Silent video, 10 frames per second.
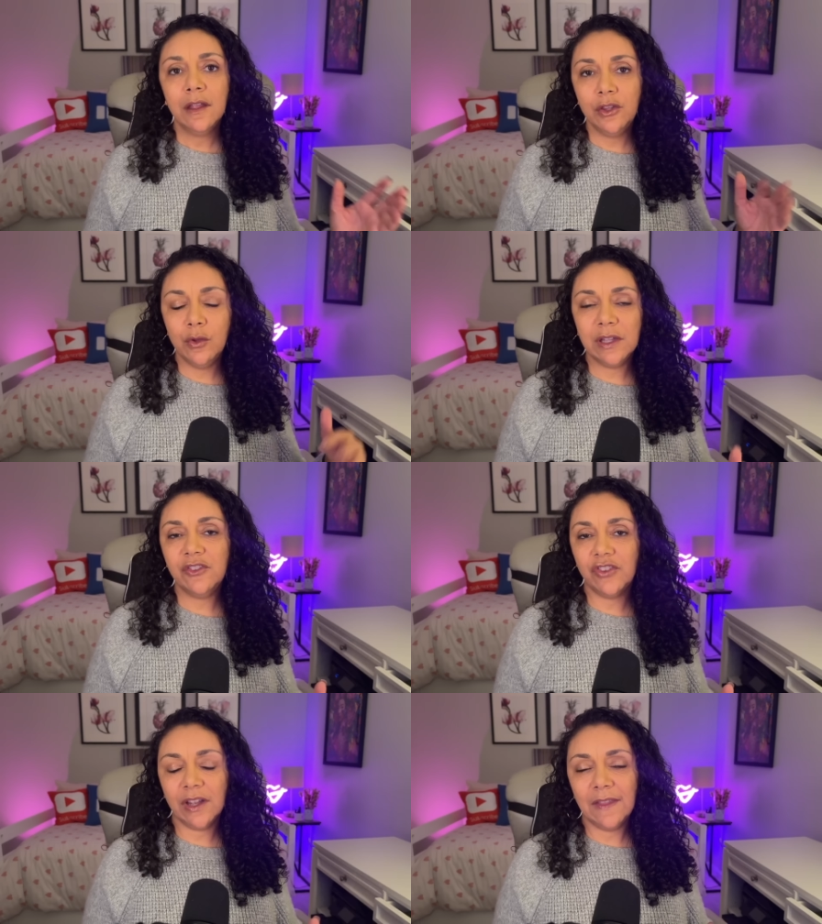you can
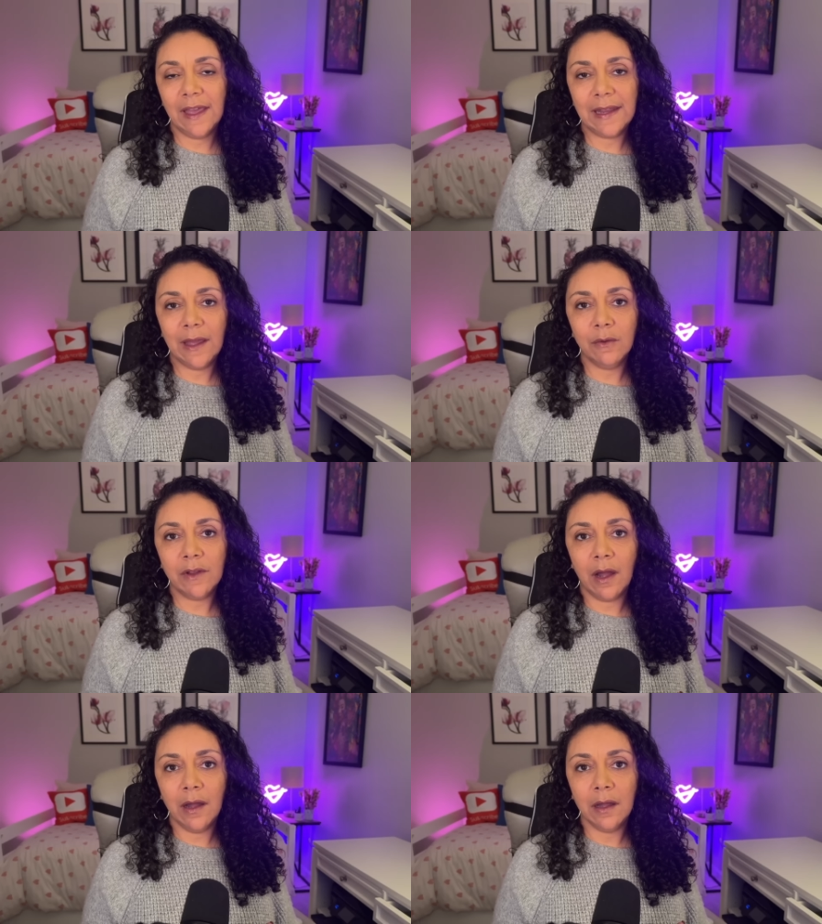check that out
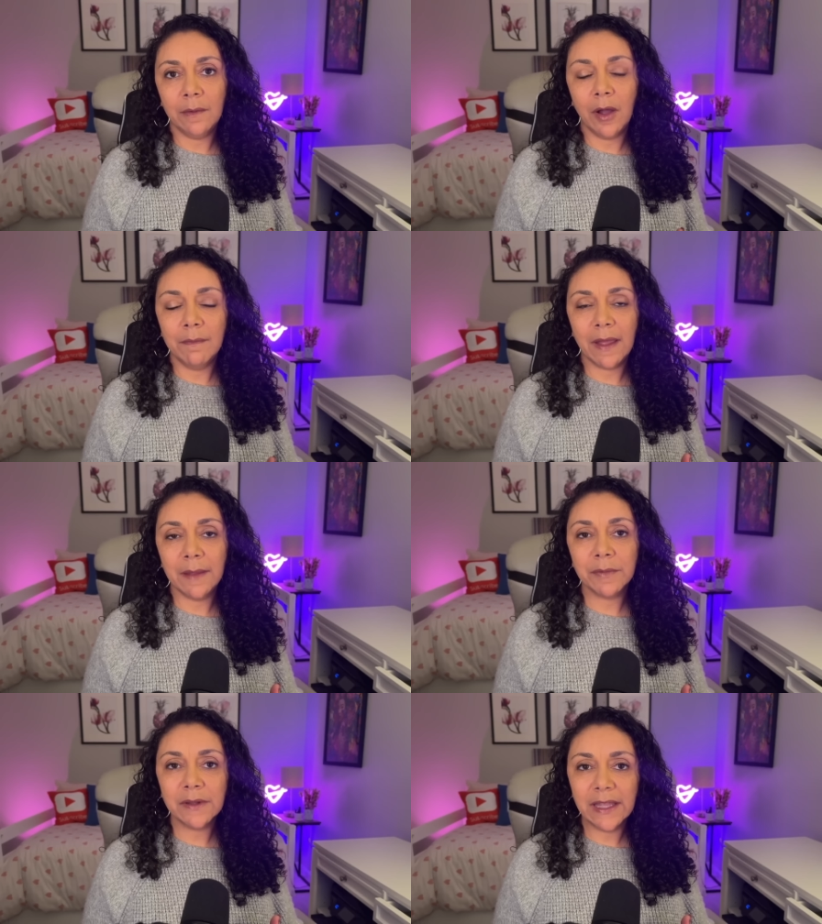on my
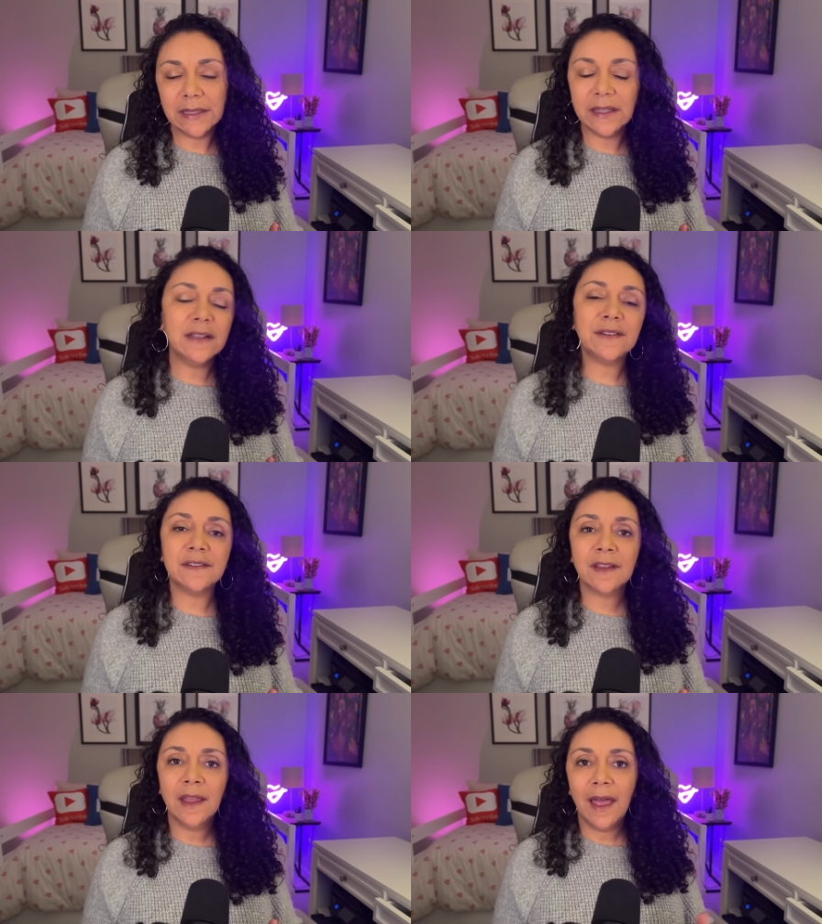
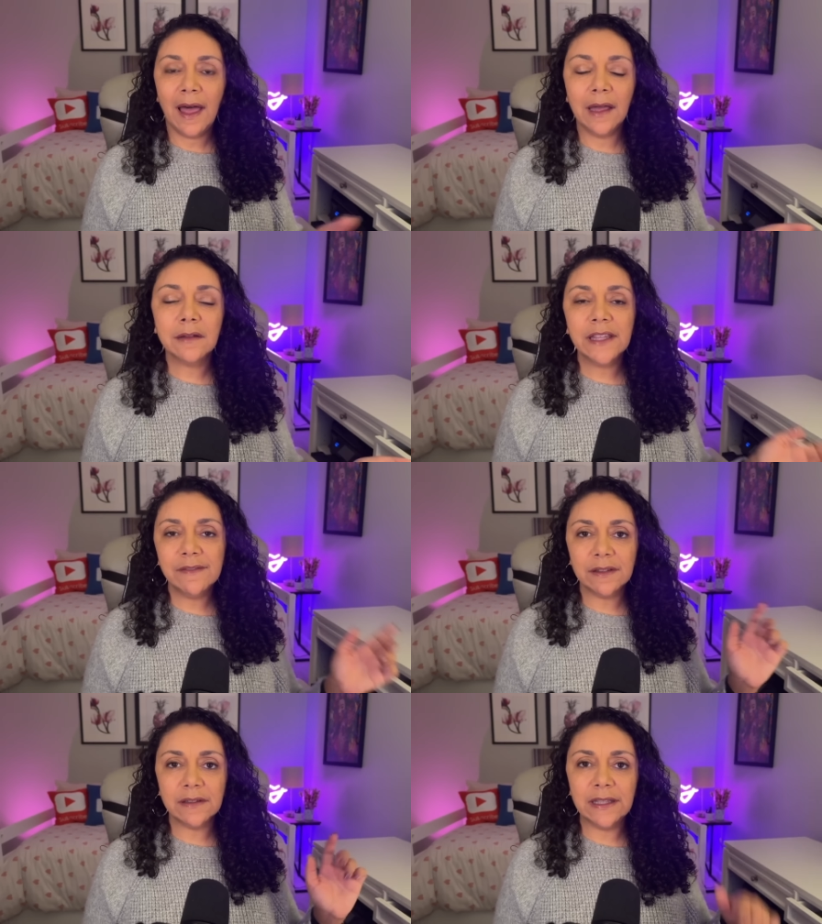playlist. I'll
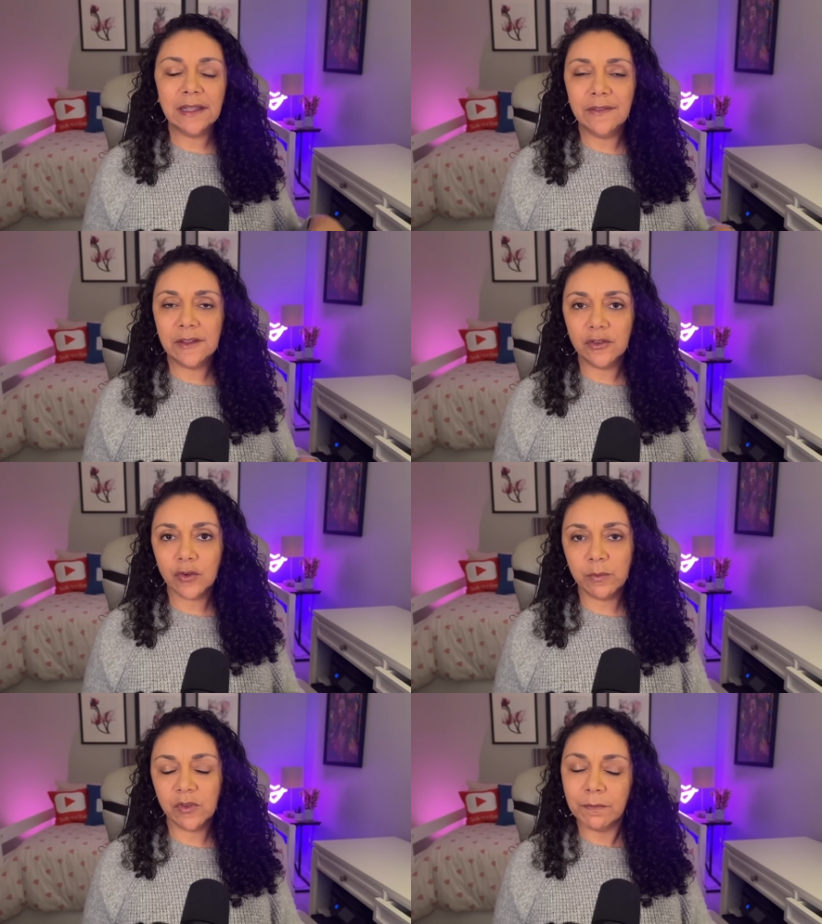leave a link in the
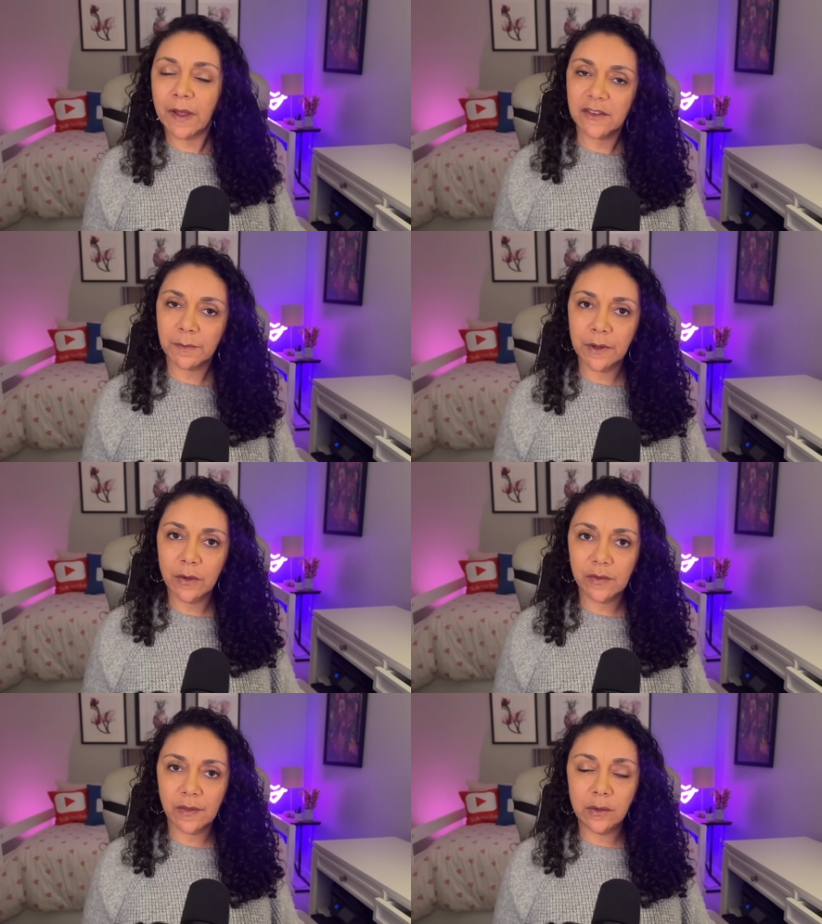description box below
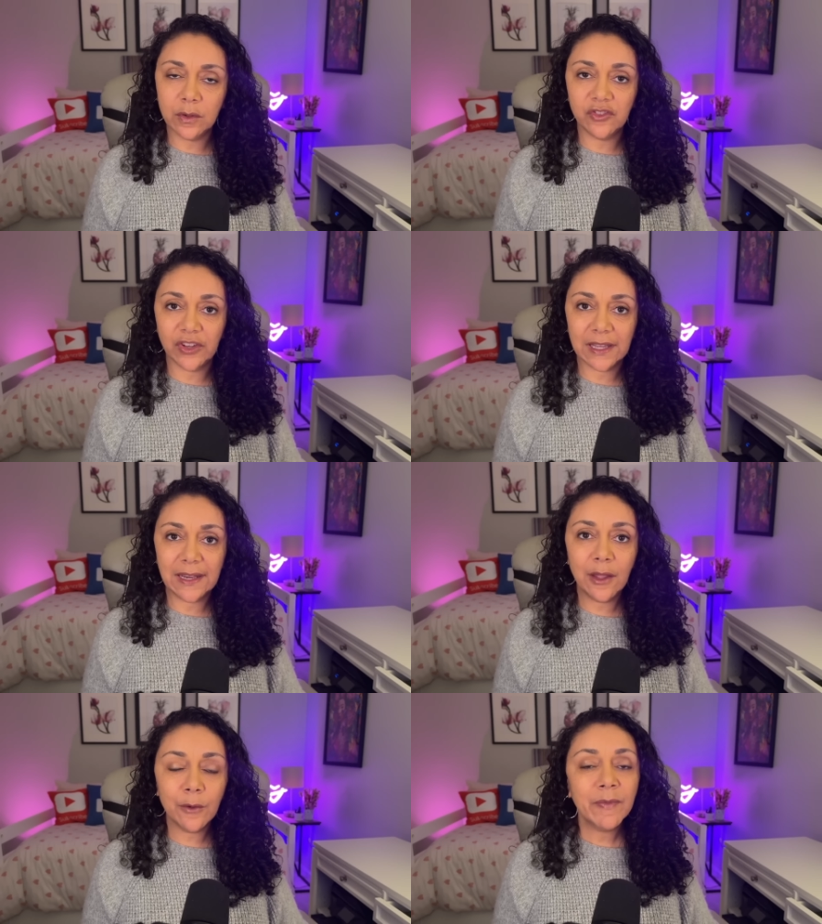so that you can check it
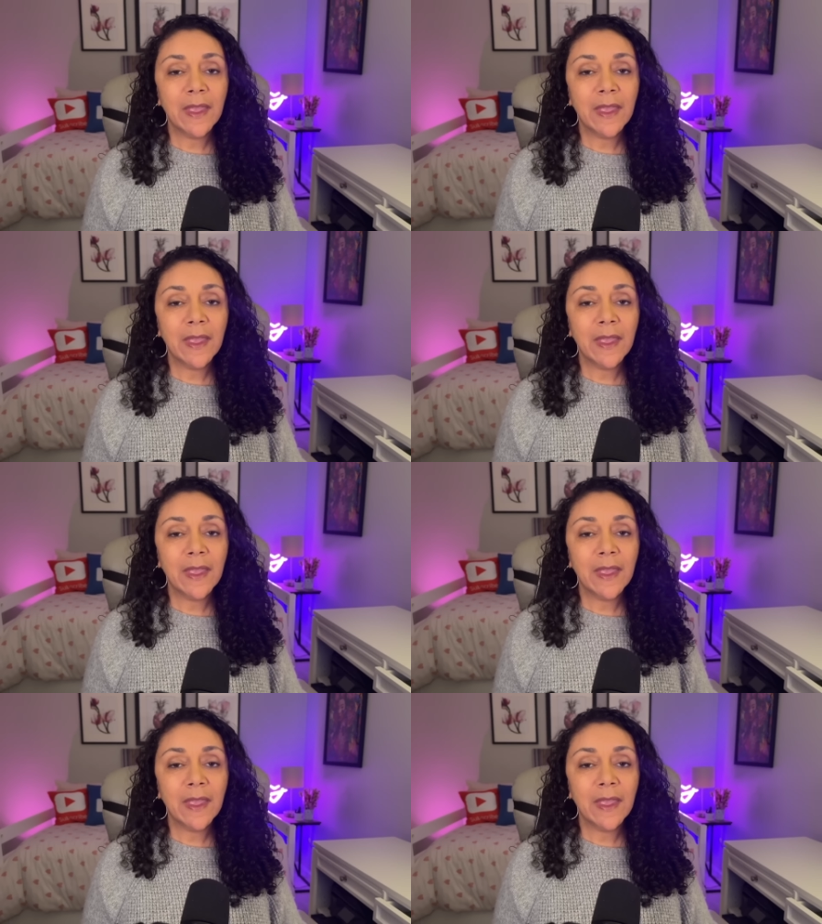out.